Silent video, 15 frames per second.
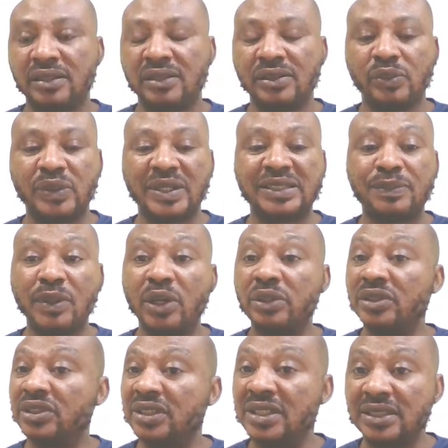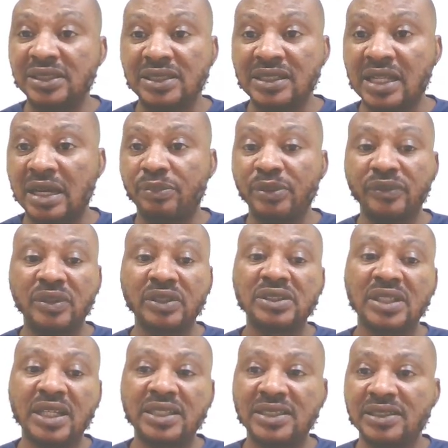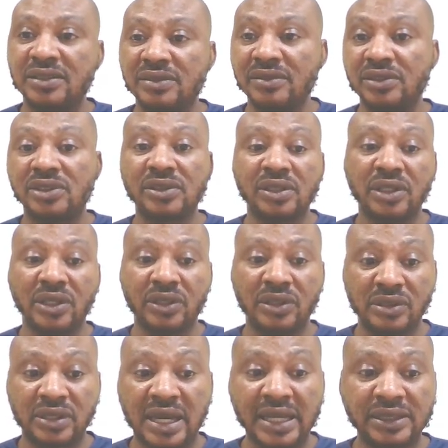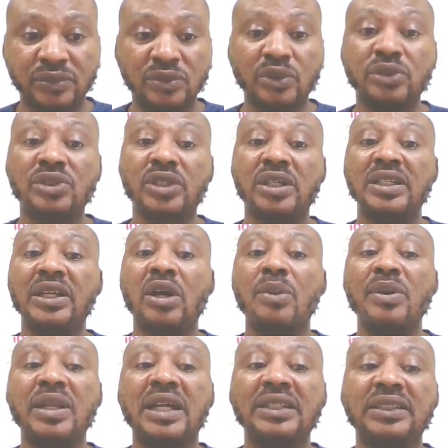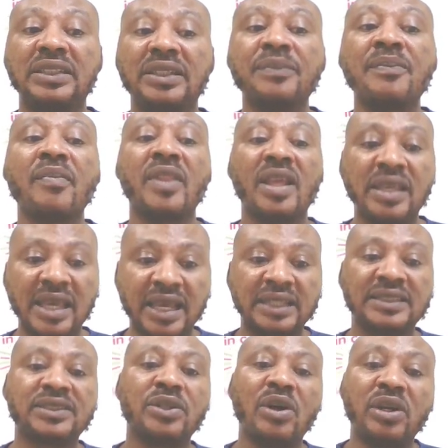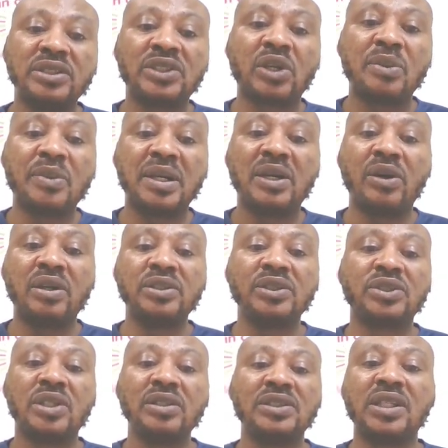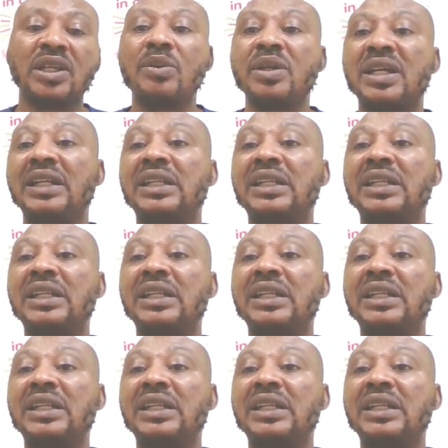We explained all those things in our previous lesson. Right? No, sorry, they come under the So all these ones they come under the